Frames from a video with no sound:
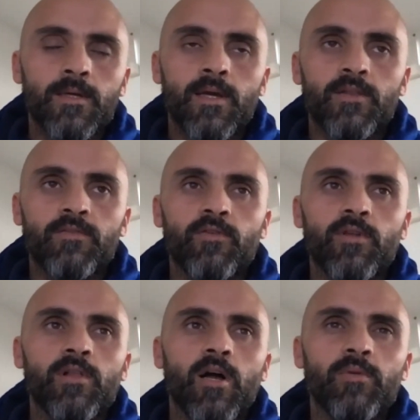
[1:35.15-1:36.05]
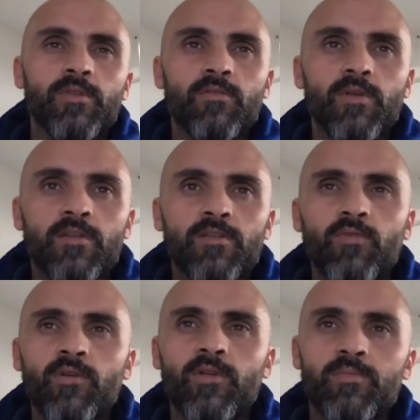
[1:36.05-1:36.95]
at the footy club, and you
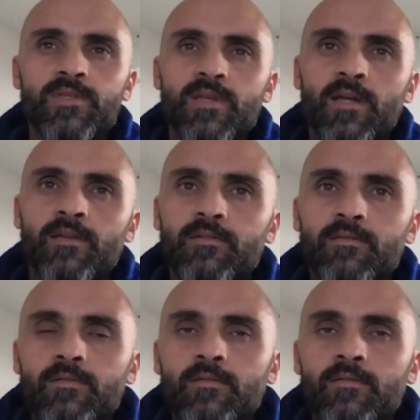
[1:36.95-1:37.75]
really miss that, and